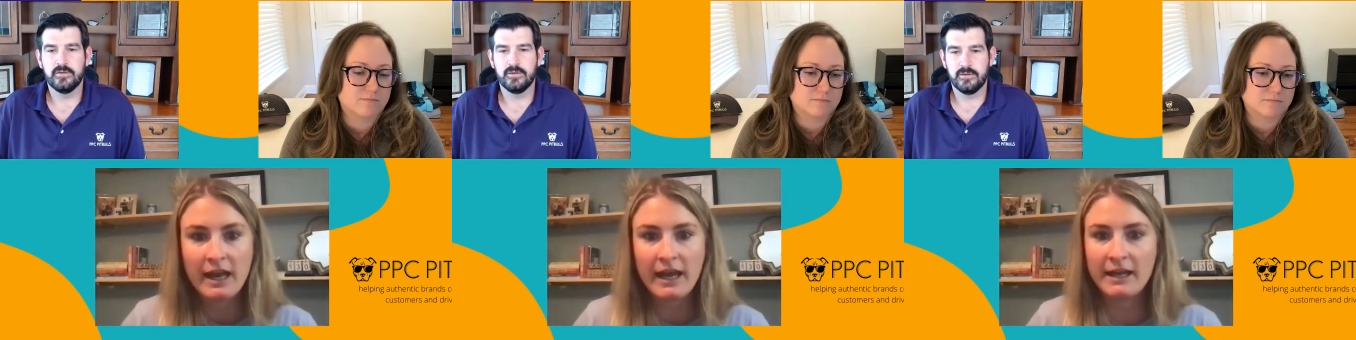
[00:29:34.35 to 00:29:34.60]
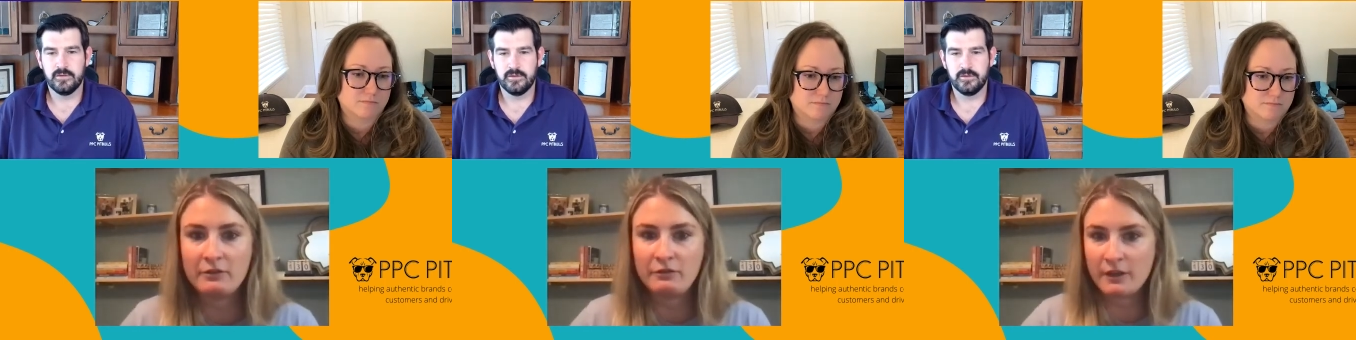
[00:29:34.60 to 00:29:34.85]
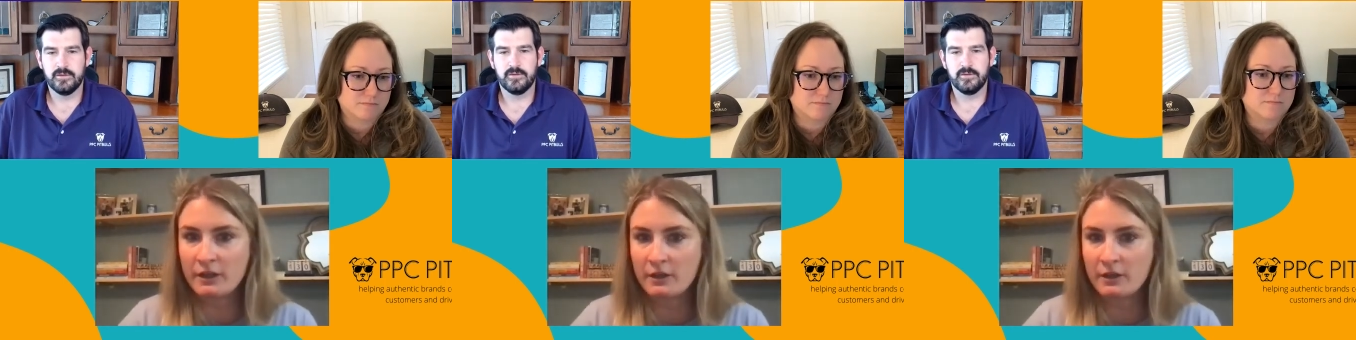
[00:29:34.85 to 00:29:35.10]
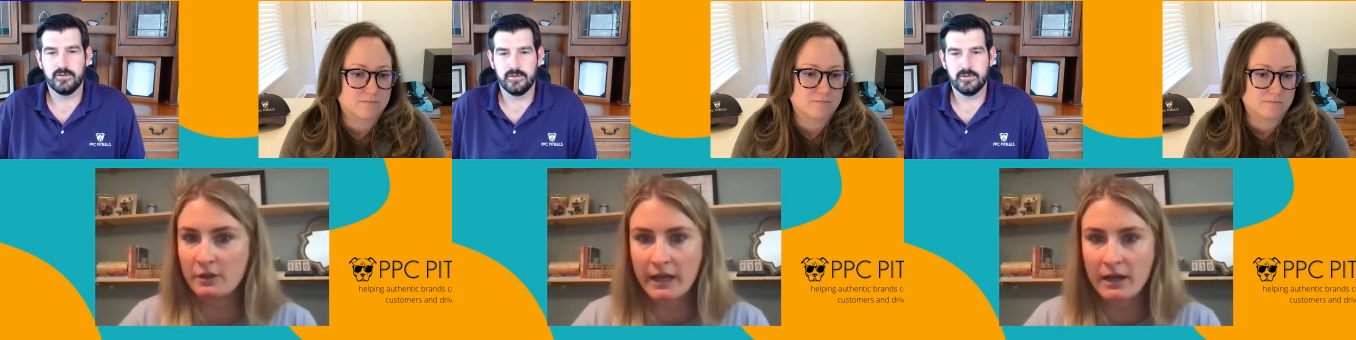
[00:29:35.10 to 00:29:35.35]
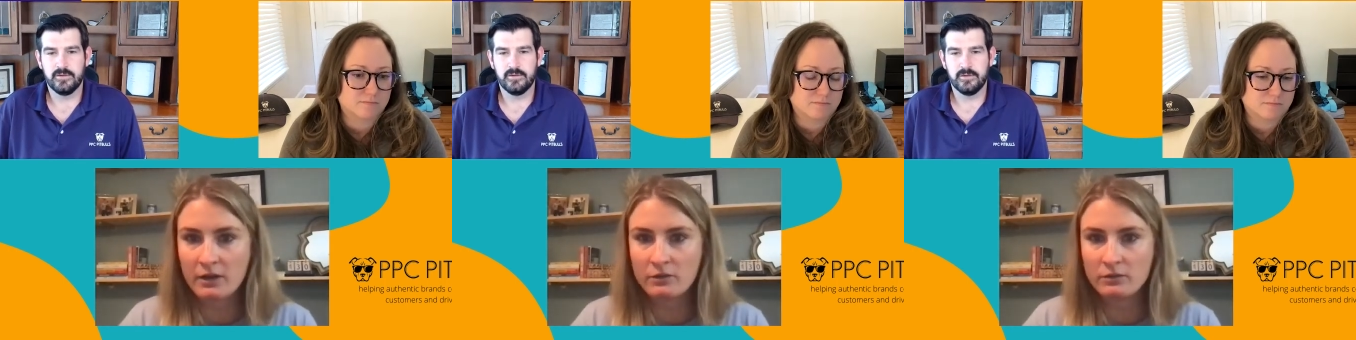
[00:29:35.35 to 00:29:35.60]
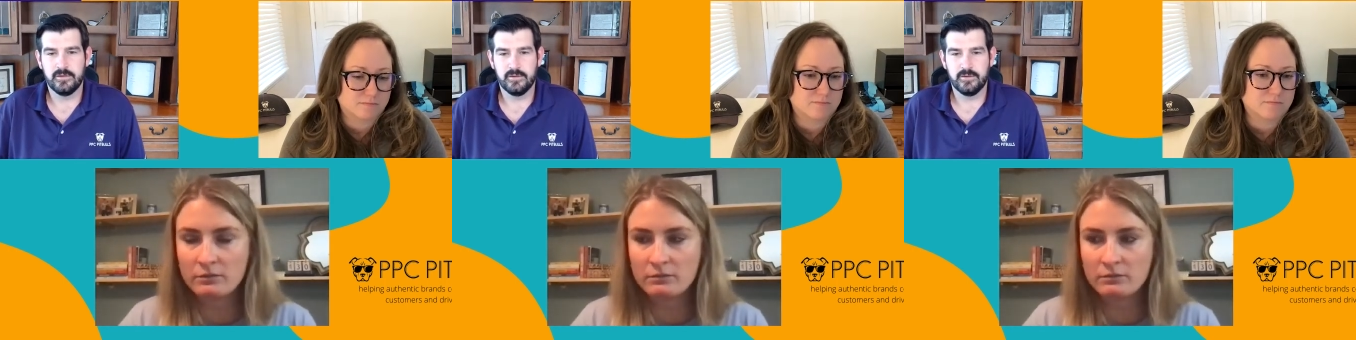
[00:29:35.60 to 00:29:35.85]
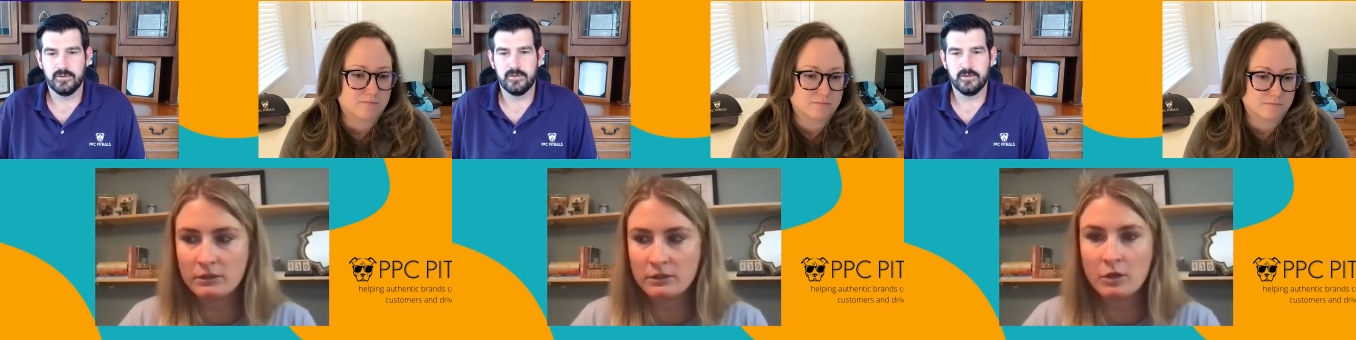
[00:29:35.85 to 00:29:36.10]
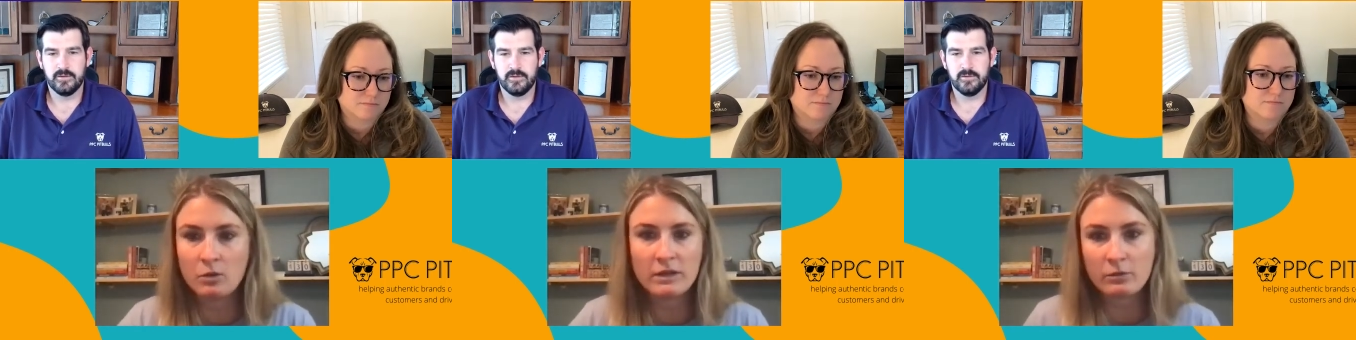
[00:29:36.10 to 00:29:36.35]
Speaker 1: and figuring out you
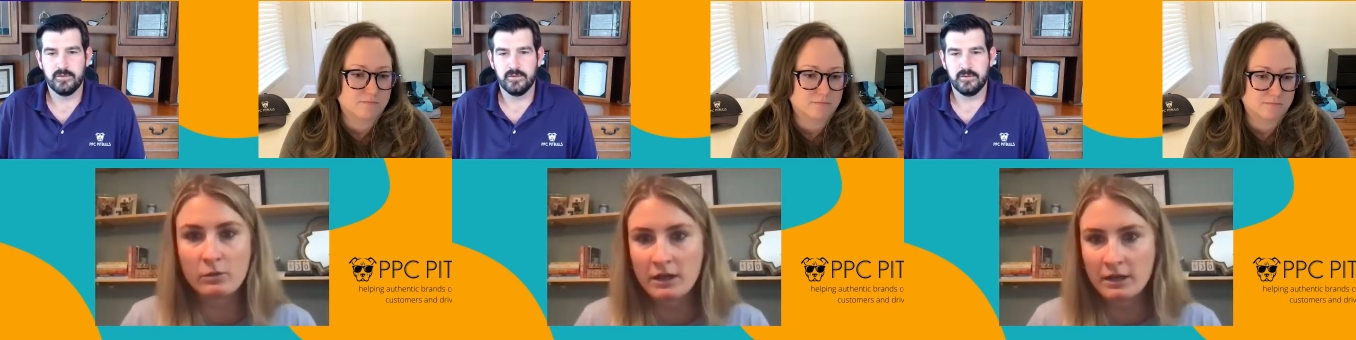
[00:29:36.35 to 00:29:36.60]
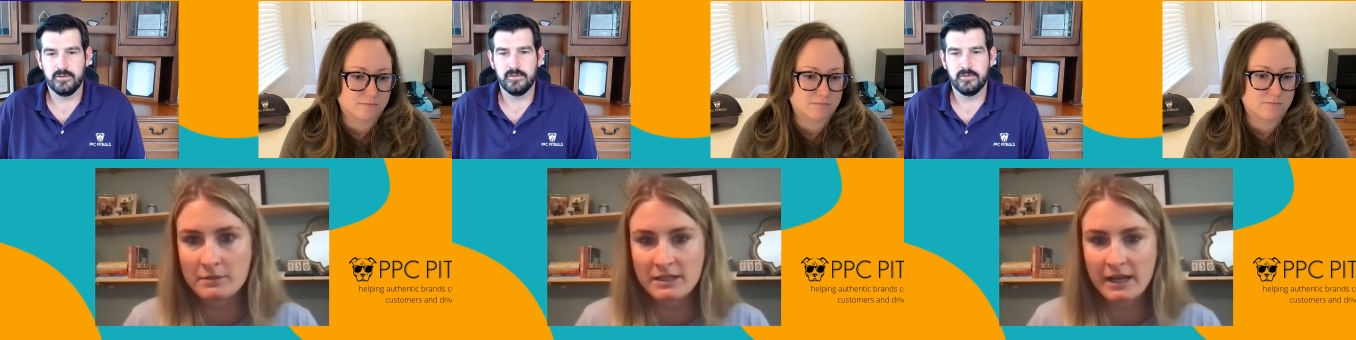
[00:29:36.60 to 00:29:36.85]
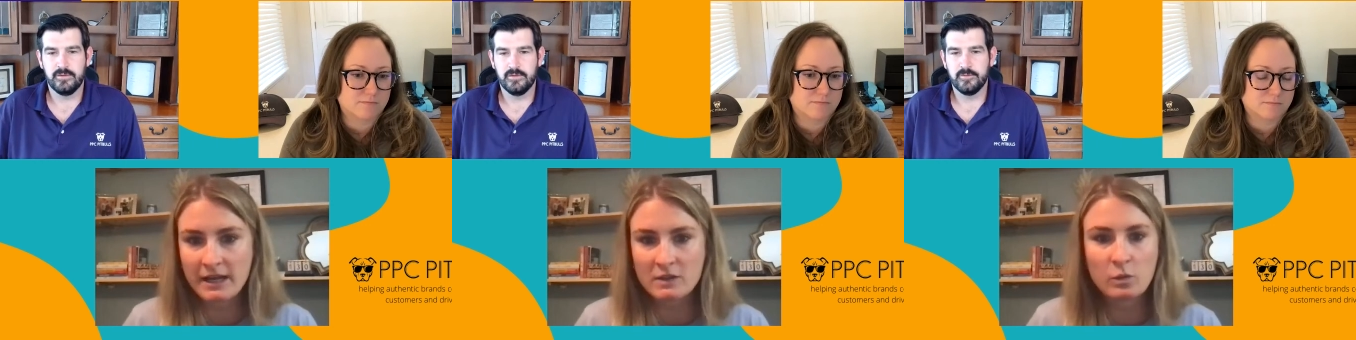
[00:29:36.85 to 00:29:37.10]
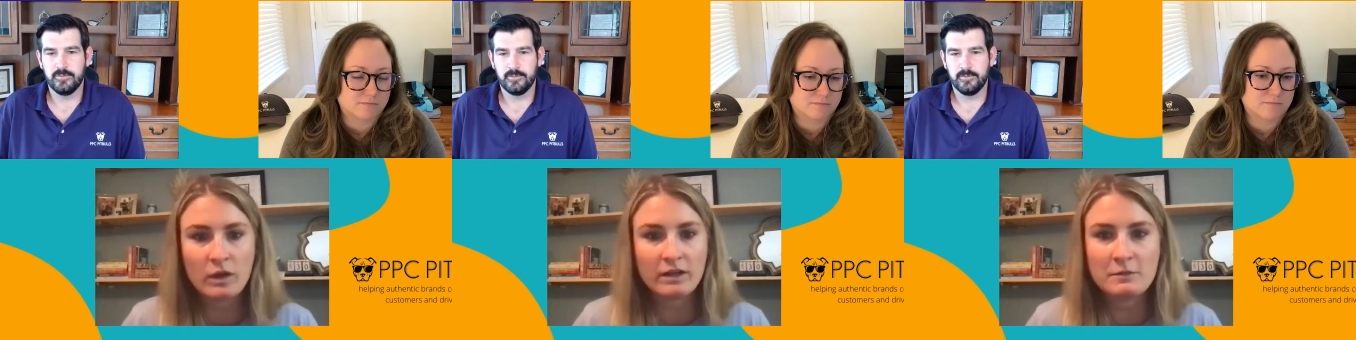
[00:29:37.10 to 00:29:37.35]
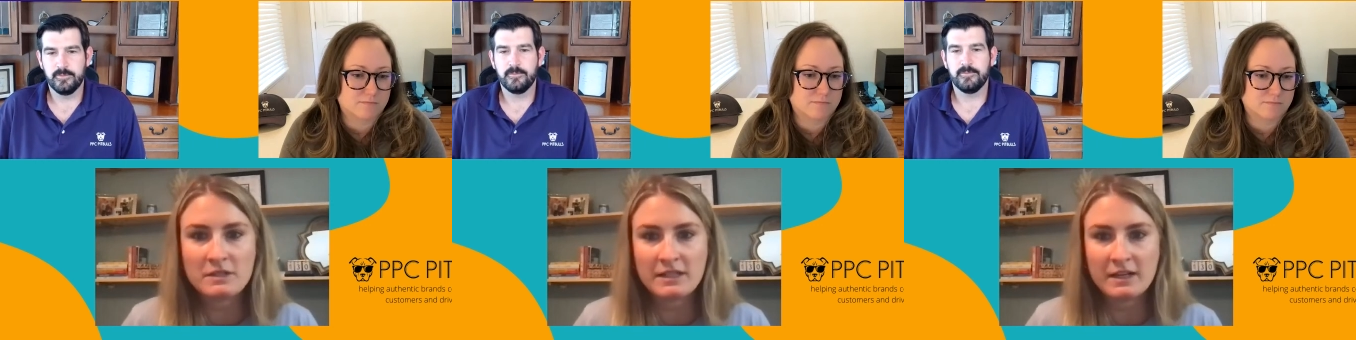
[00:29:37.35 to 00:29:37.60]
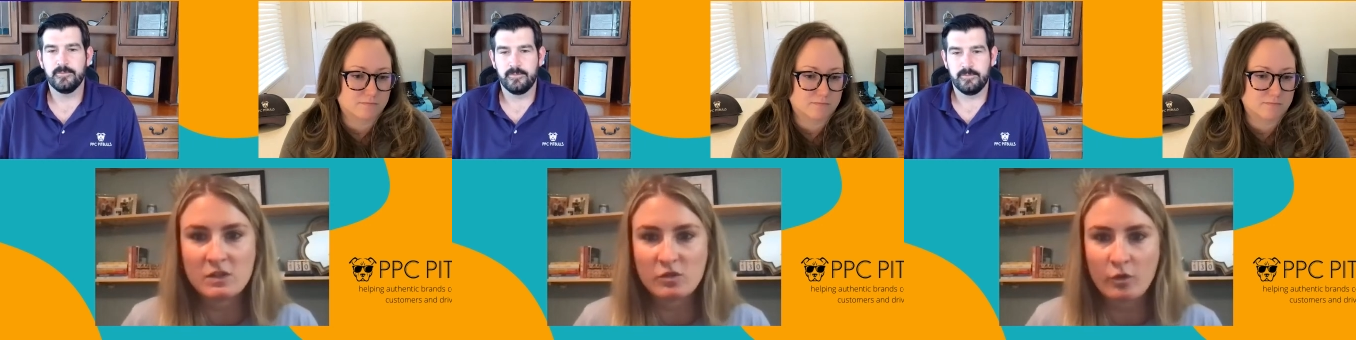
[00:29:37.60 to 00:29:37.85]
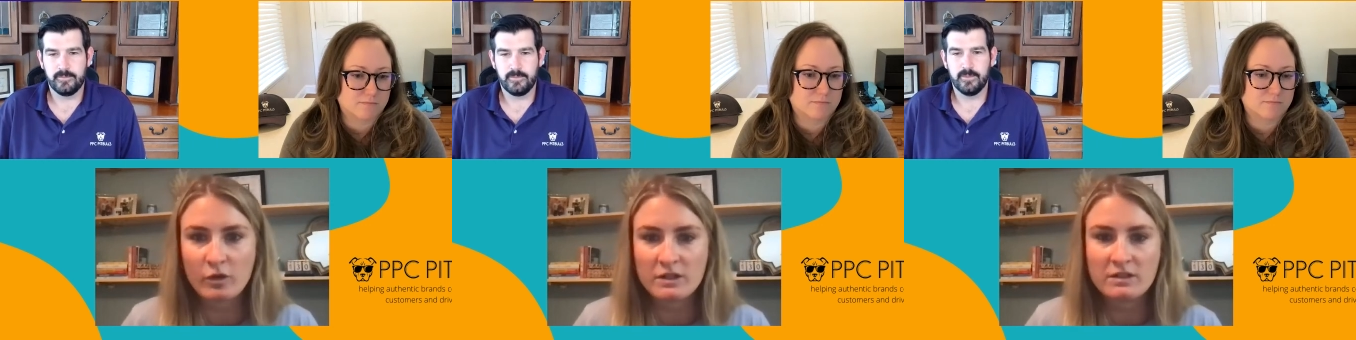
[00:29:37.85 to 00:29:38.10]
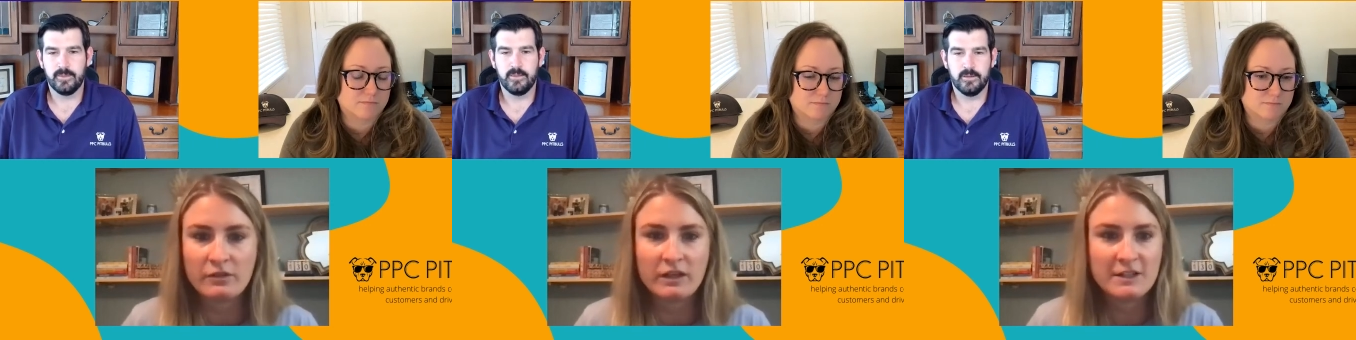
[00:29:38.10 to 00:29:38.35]
know what what comes next what comes next for
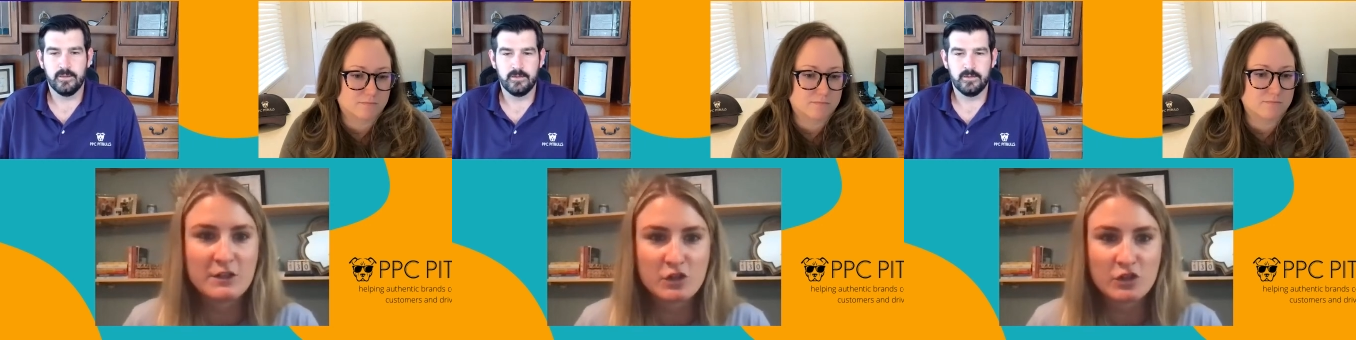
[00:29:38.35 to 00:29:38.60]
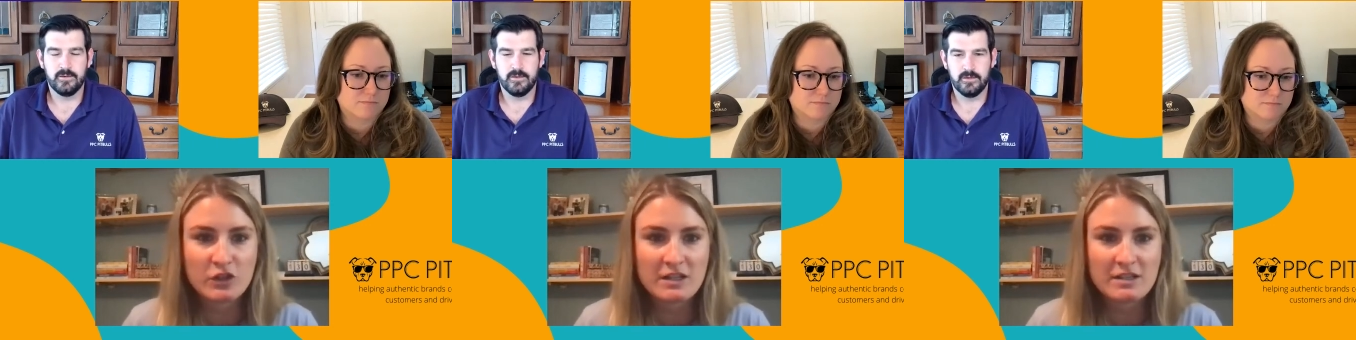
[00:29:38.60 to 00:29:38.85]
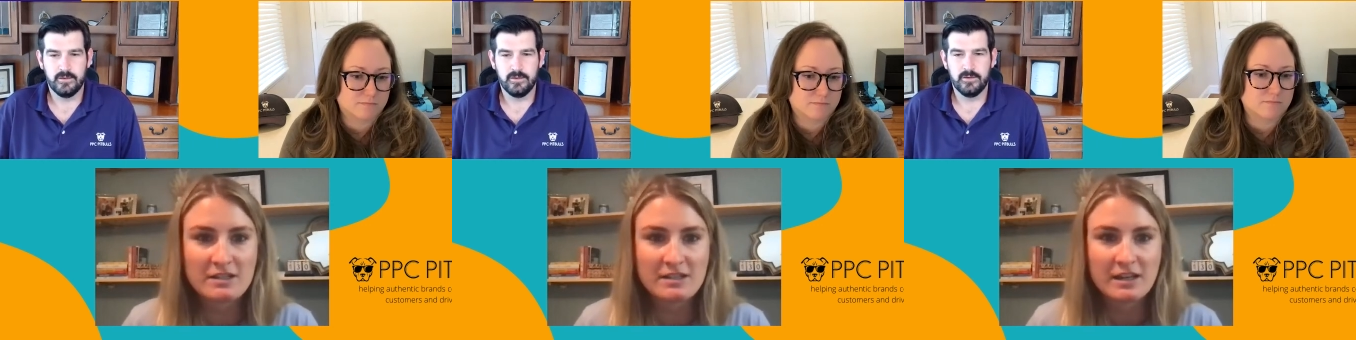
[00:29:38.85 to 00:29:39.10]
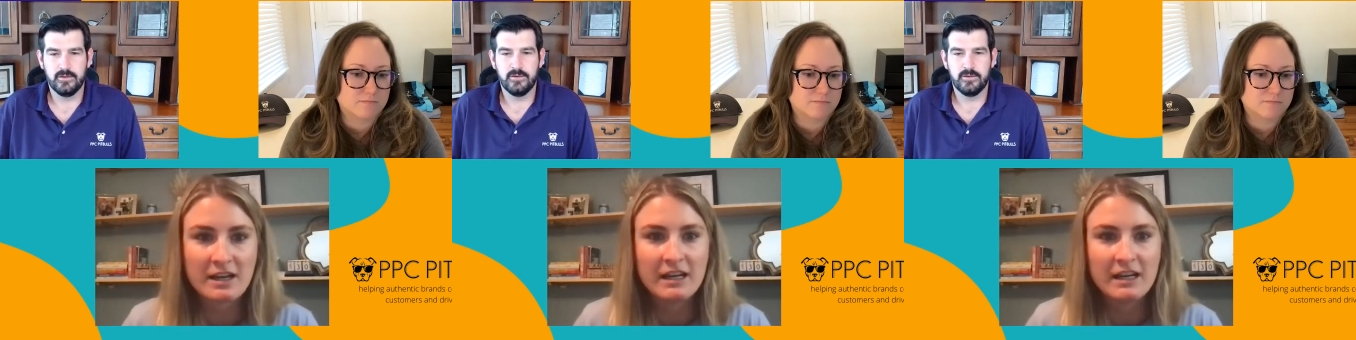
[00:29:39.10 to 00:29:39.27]
different industries